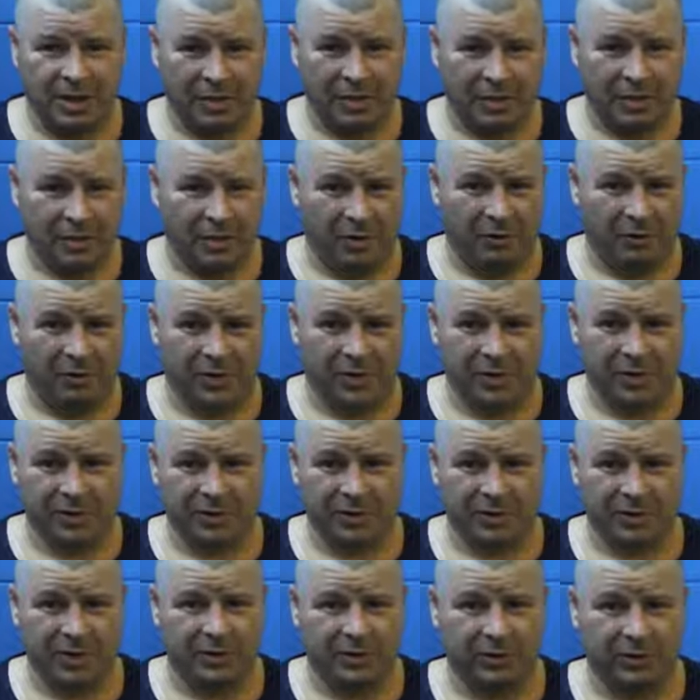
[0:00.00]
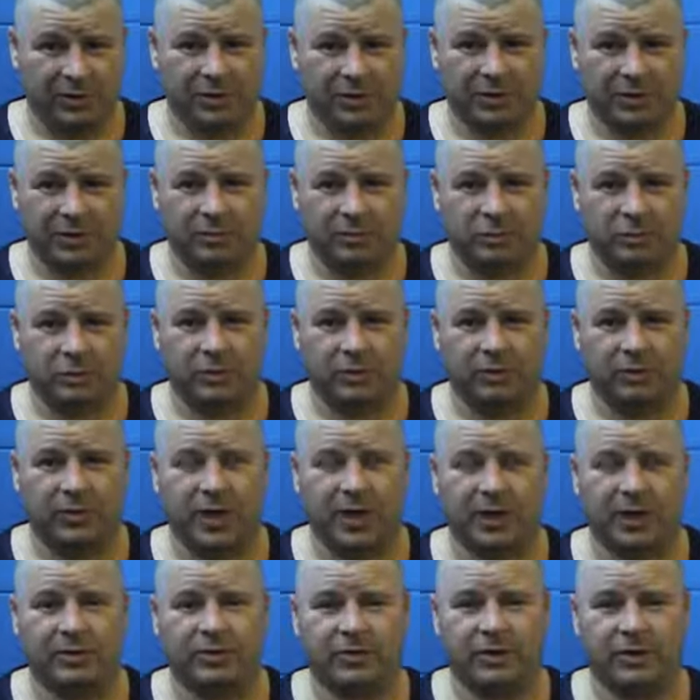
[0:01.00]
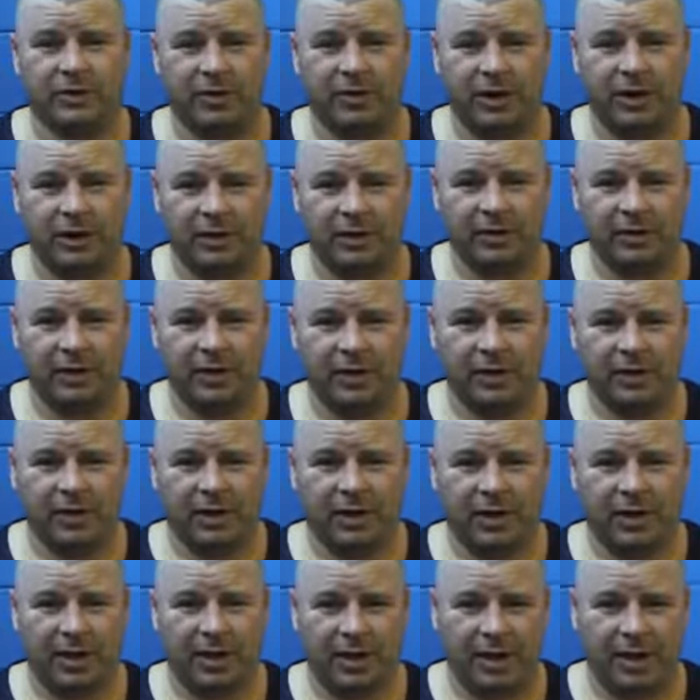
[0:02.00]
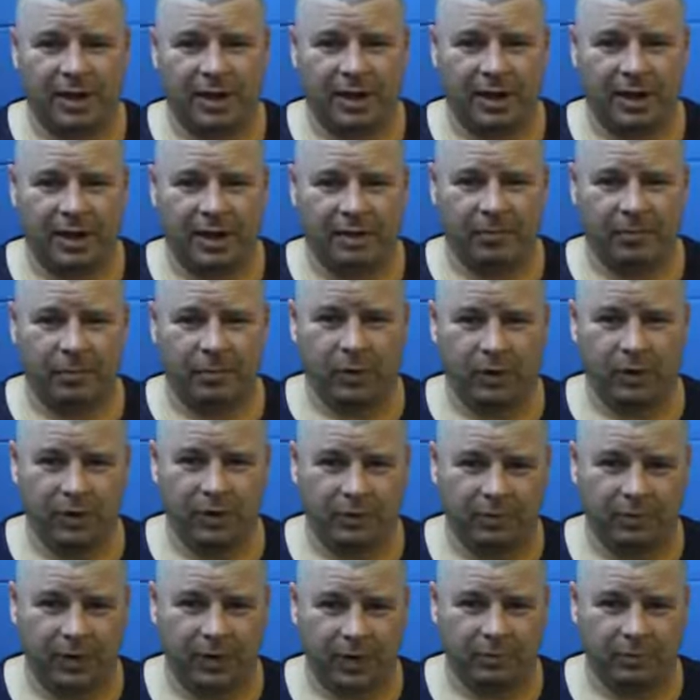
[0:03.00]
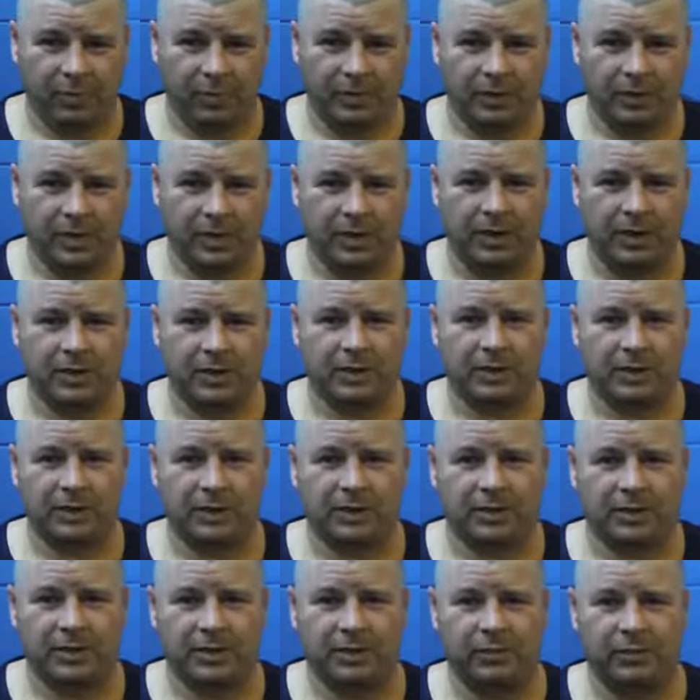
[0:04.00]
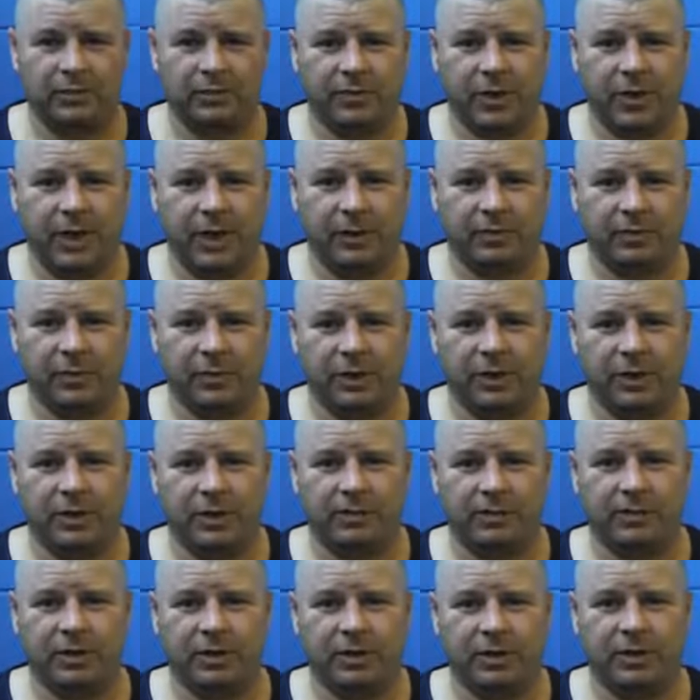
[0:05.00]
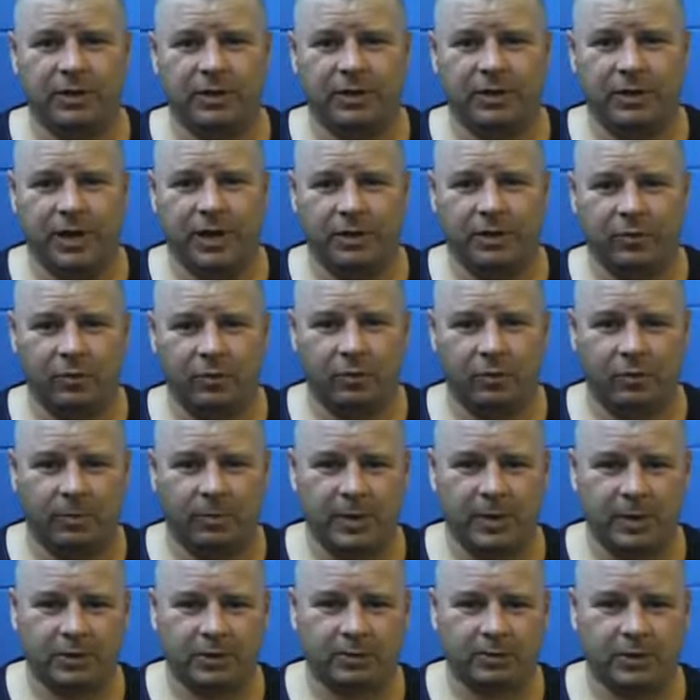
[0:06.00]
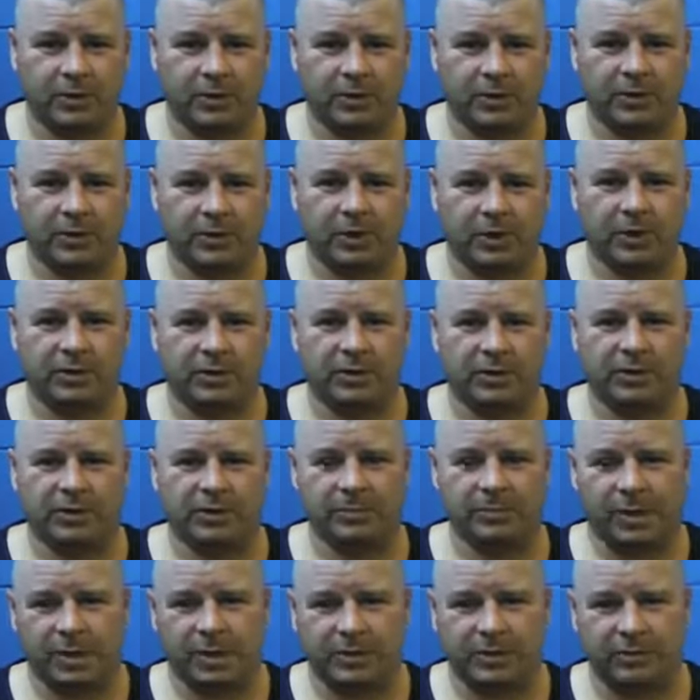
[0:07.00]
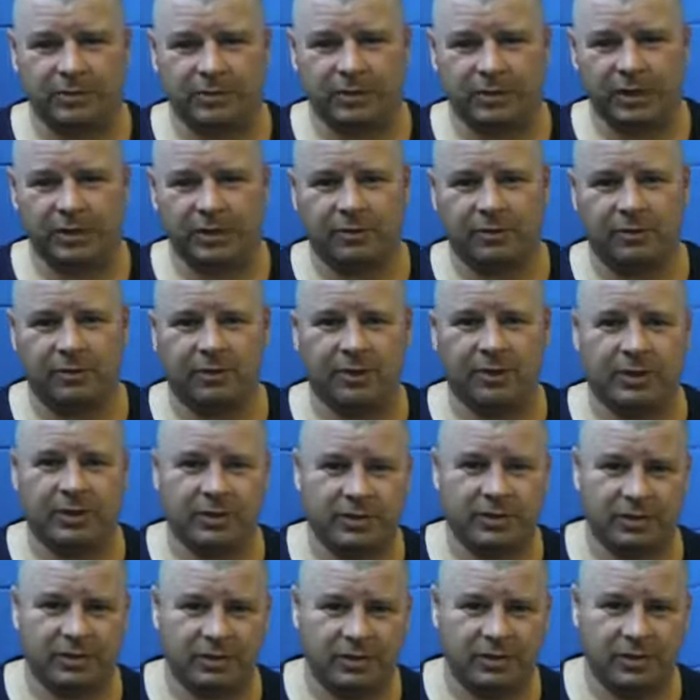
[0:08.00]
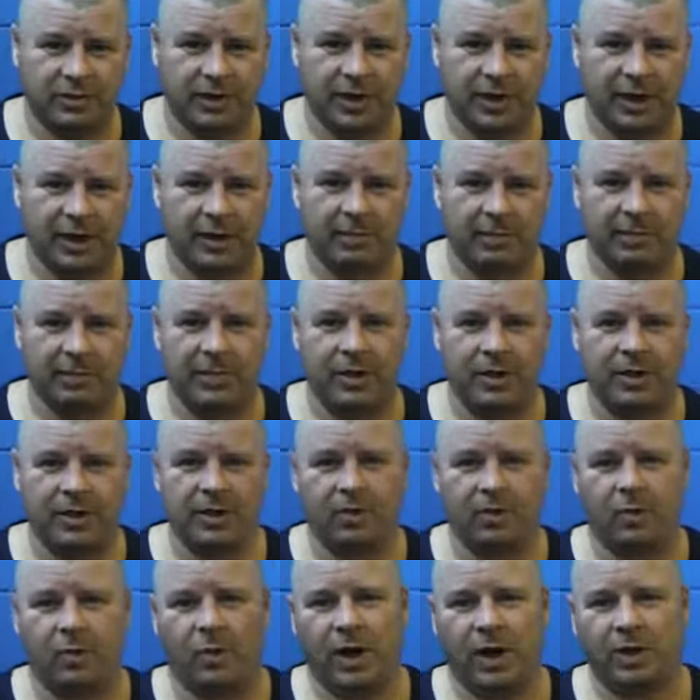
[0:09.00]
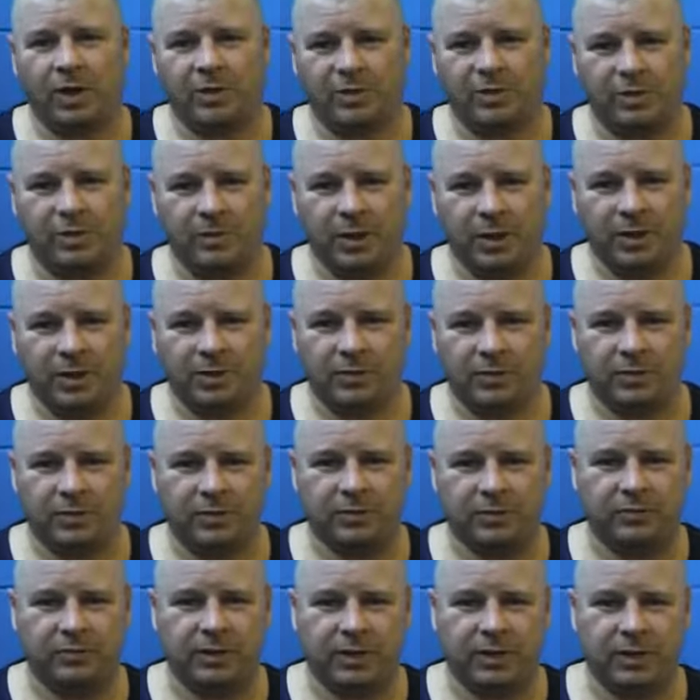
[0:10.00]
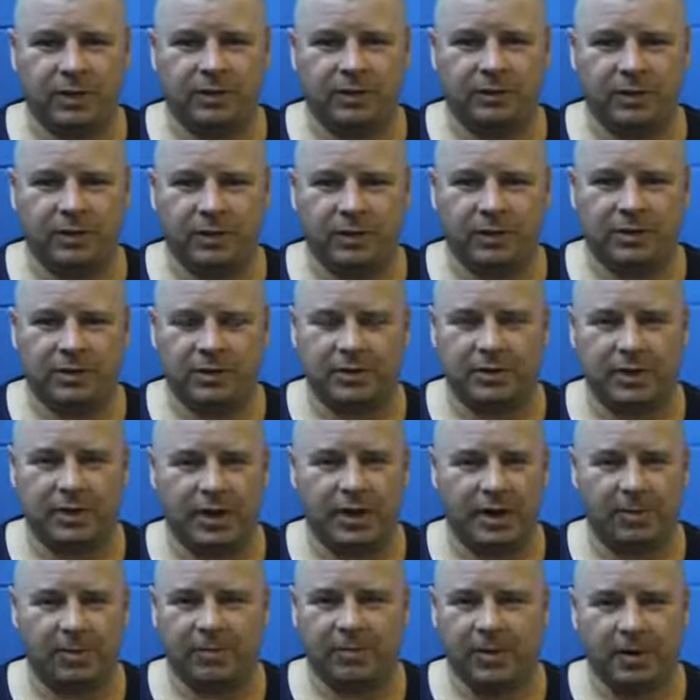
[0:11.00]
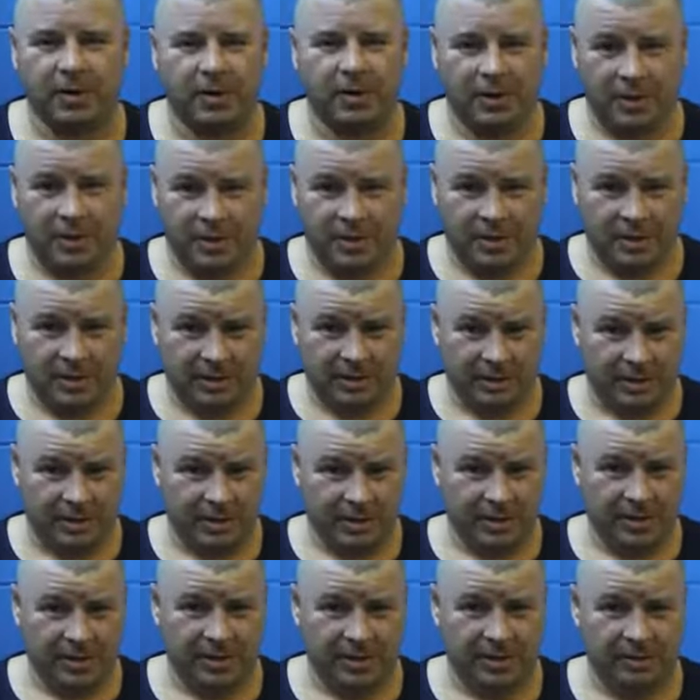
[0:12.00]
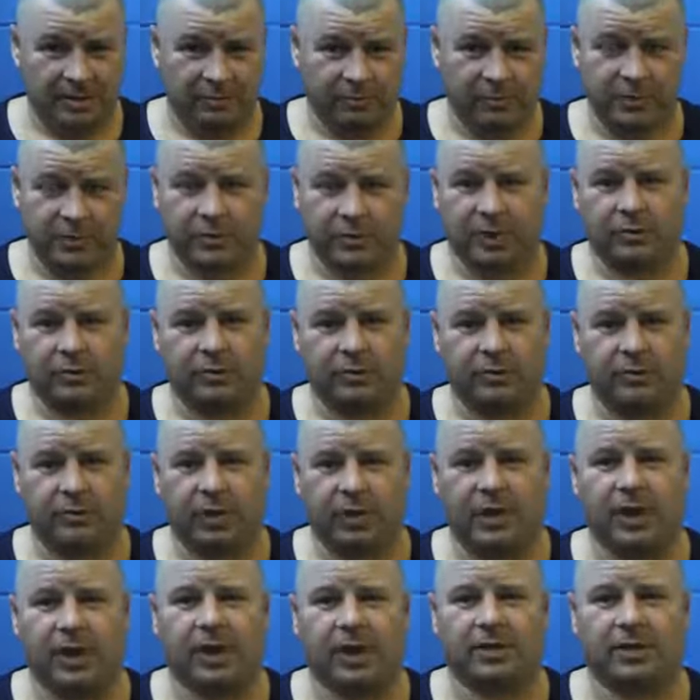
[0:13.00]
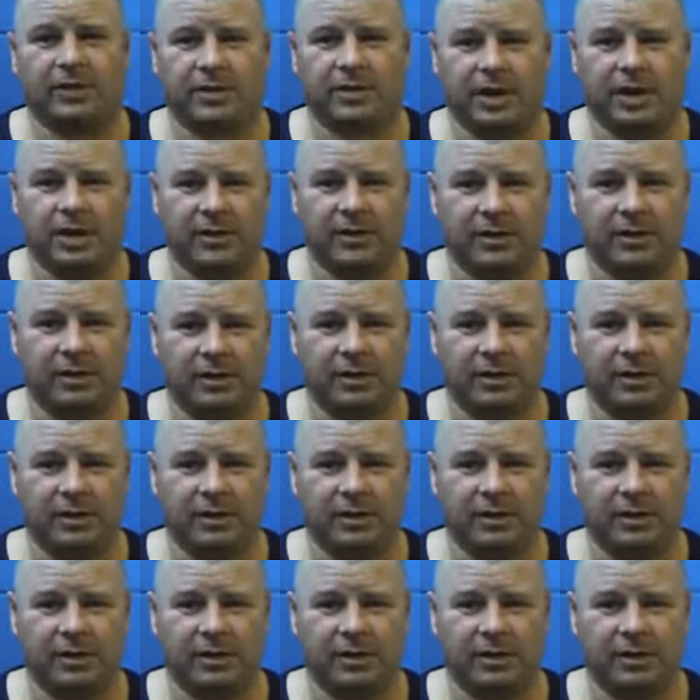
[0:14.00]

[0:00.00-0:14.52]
My fitness level has improved out of sight. Body fat percentages have decreased, overall measurement sizes, muscles increased, waist dimensions have decreased. The results have been outstanding.